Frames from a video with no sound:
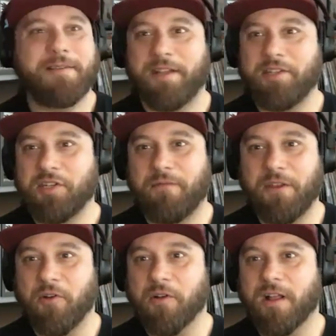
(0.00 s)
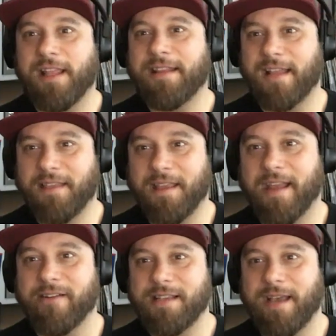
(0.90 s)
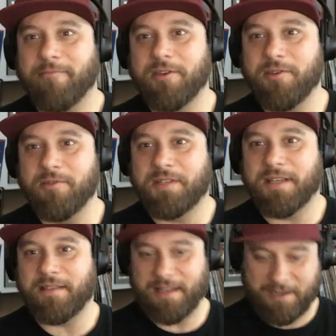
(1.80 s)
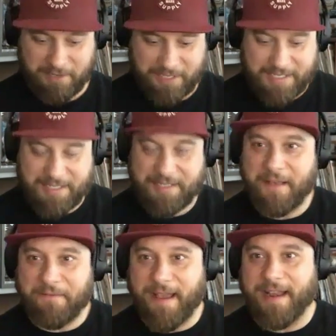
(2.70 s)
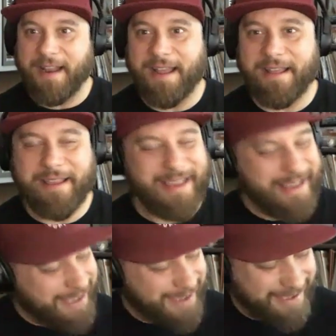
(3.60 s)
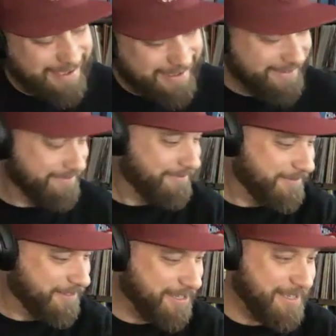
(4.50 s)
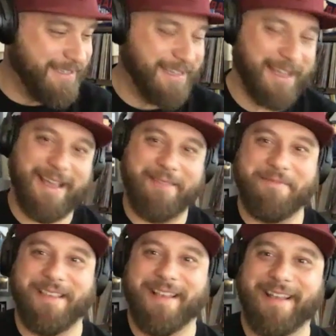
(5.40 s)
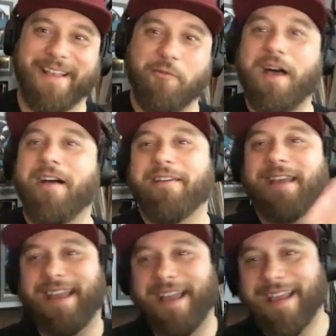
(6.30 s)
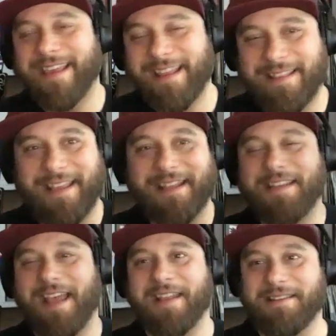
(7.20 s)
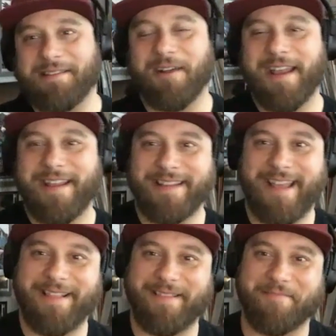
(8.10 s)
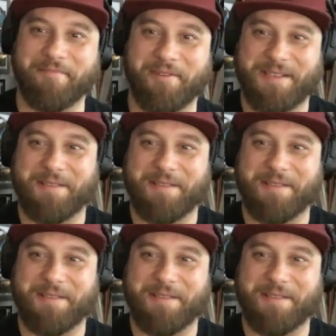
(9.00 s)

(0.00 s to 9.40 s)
mention, if you don't clean that thing every time you use it, then there's stuff on it. Good times. Well, hey, I get the intent, right? That's the most